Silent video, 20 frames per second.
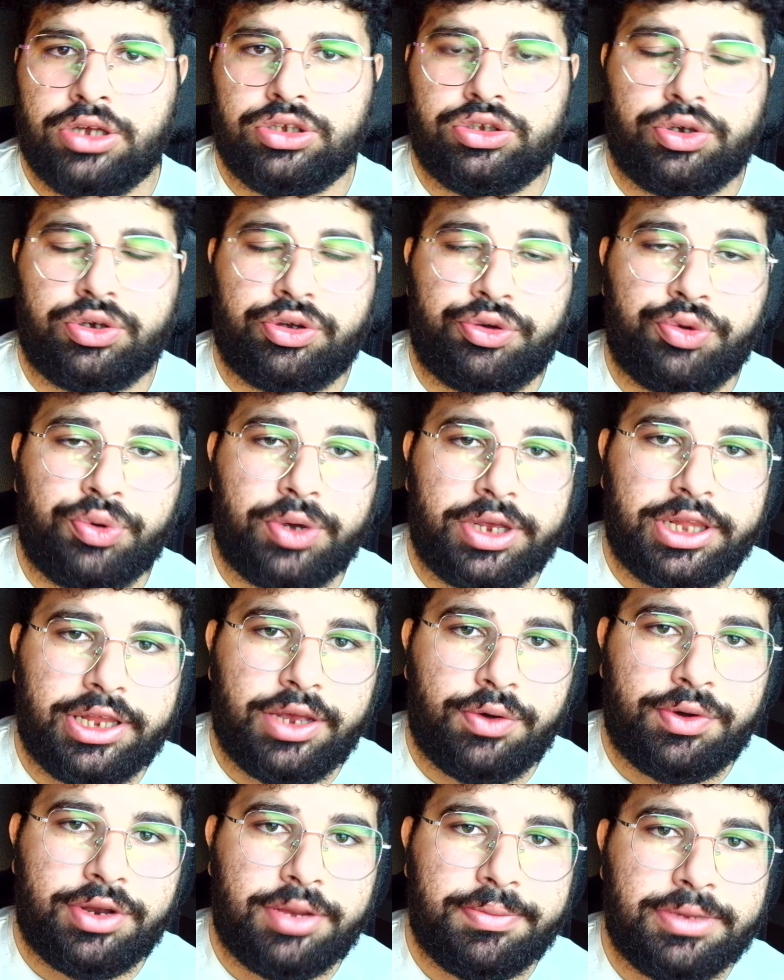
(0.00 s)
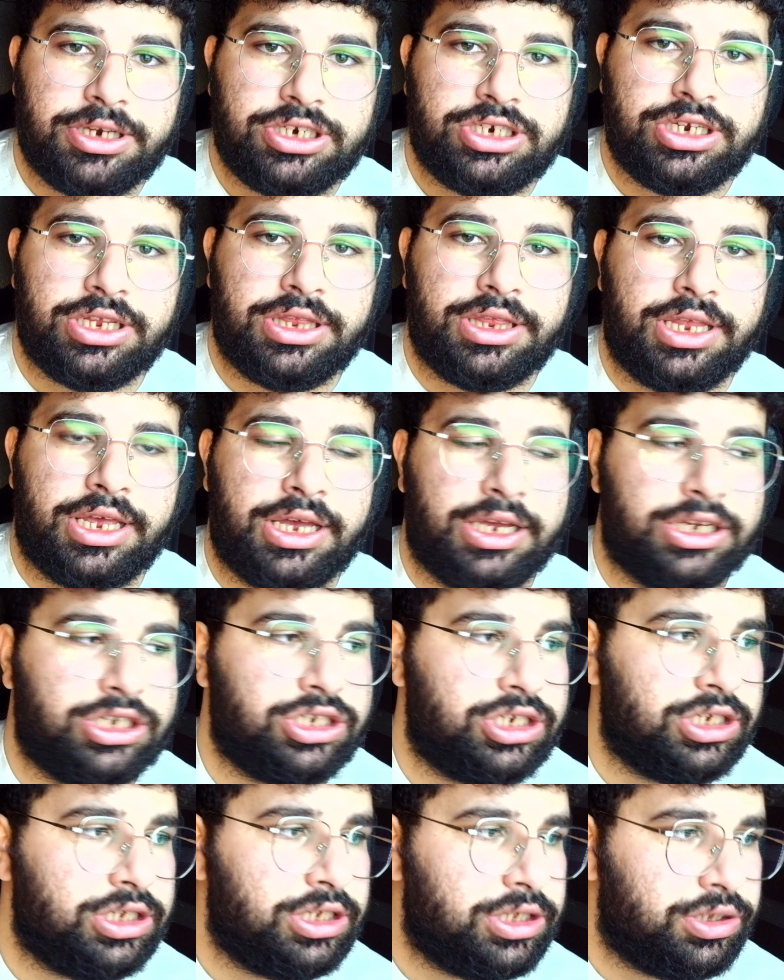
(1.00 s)
So quickly I want to mention the
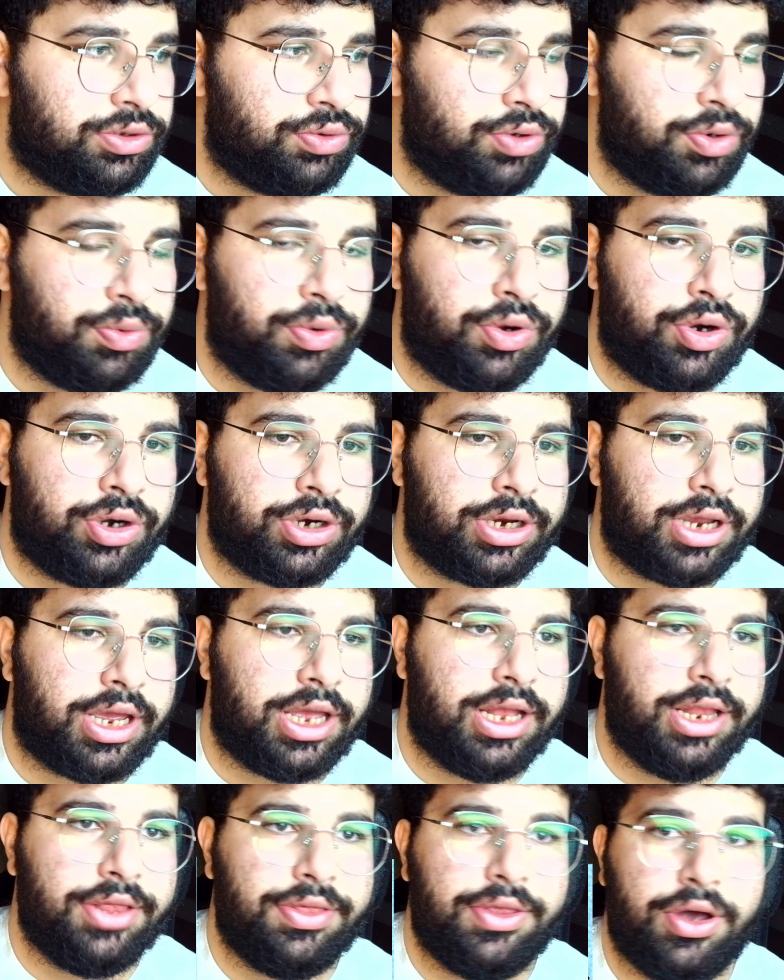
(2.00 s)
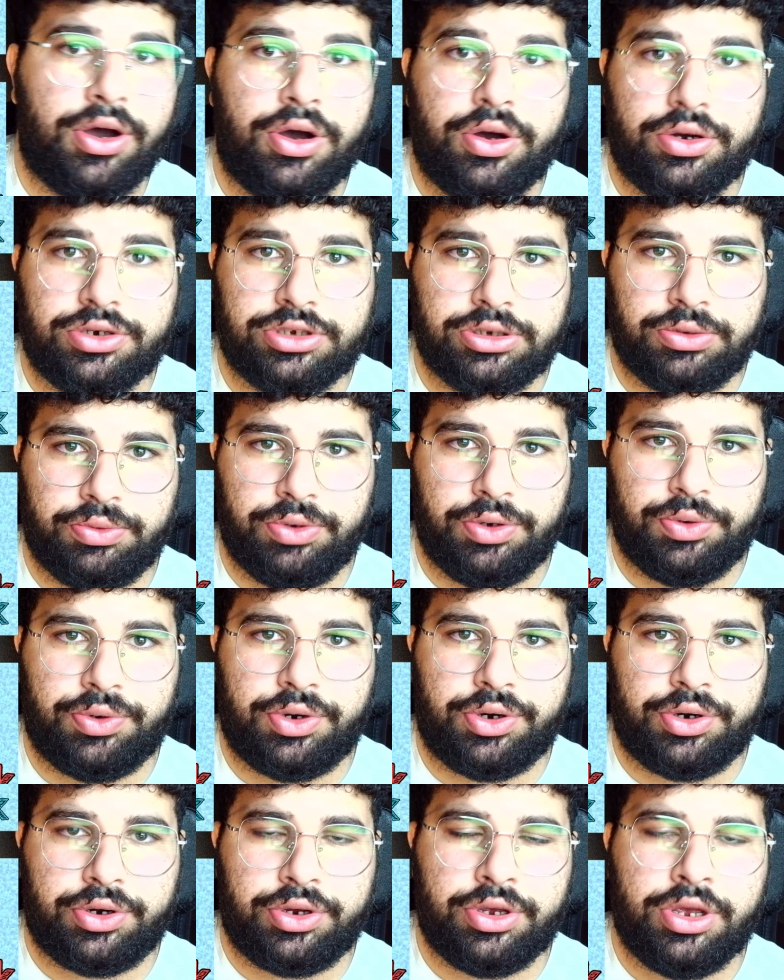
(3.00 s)
shield rework and the horse
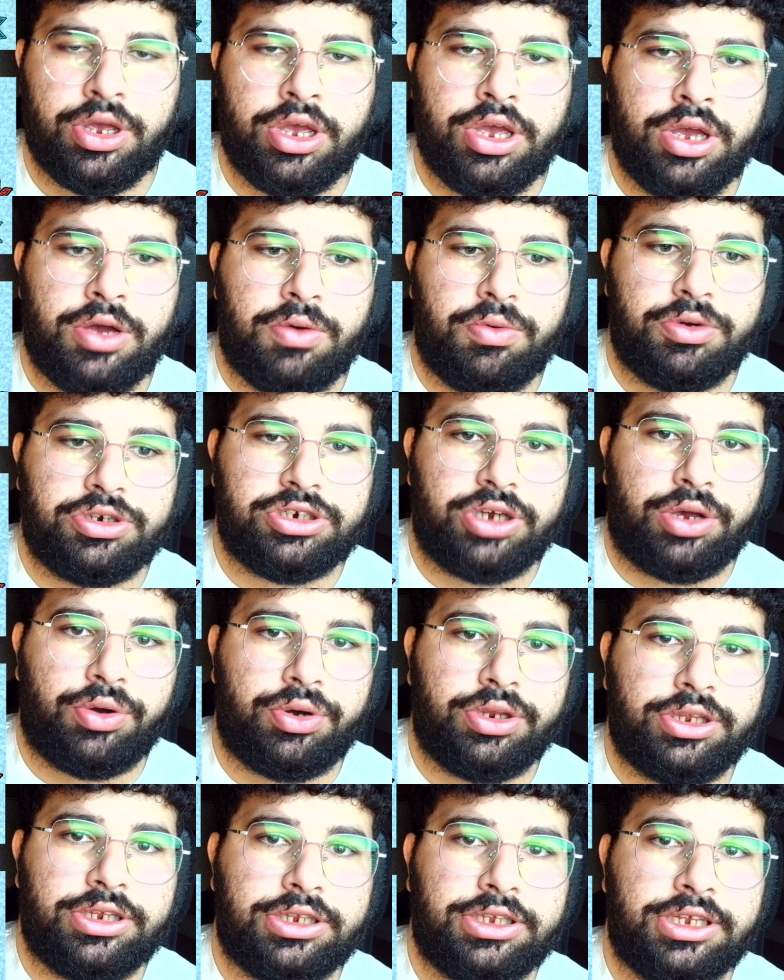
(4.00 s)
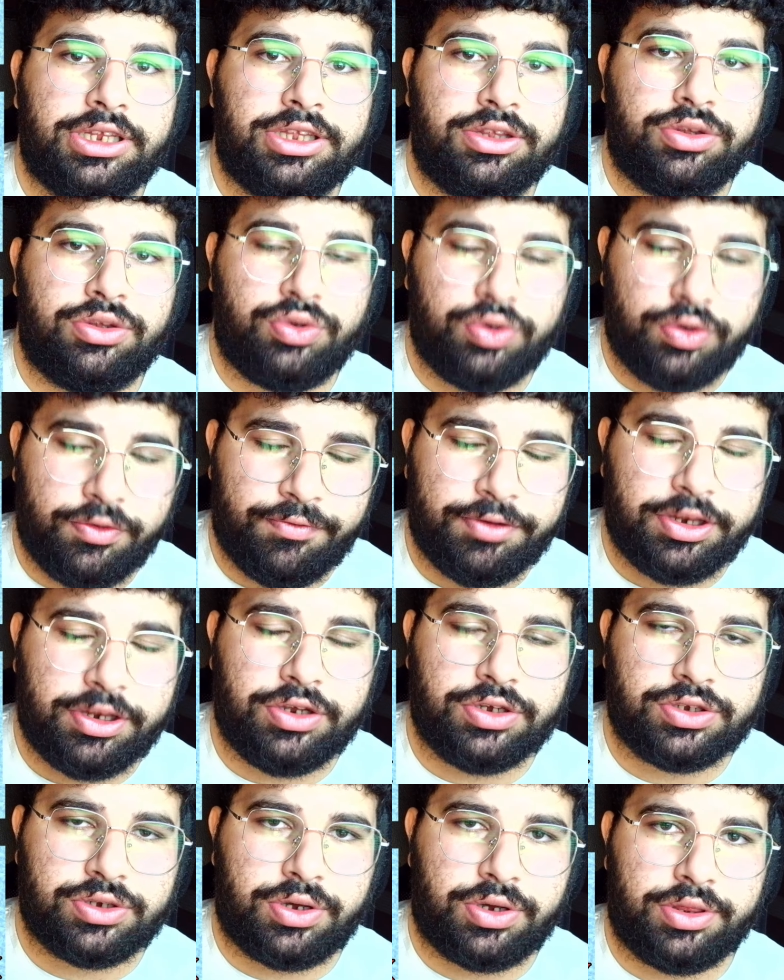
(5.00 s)
rework, which I already did 2
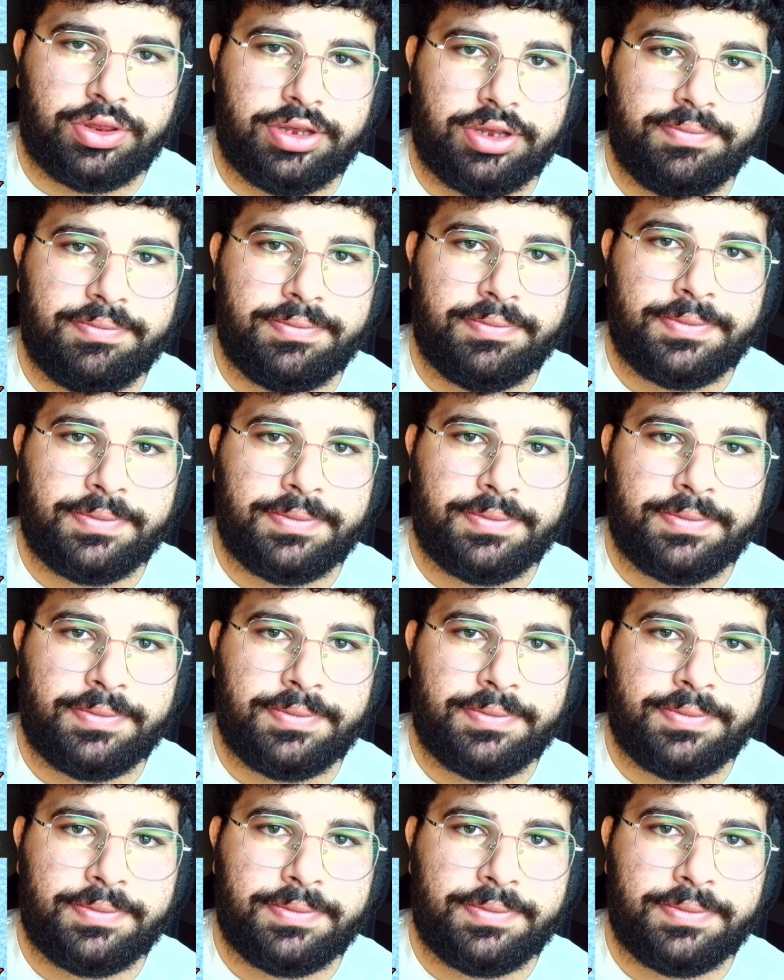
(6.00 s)
videos on them.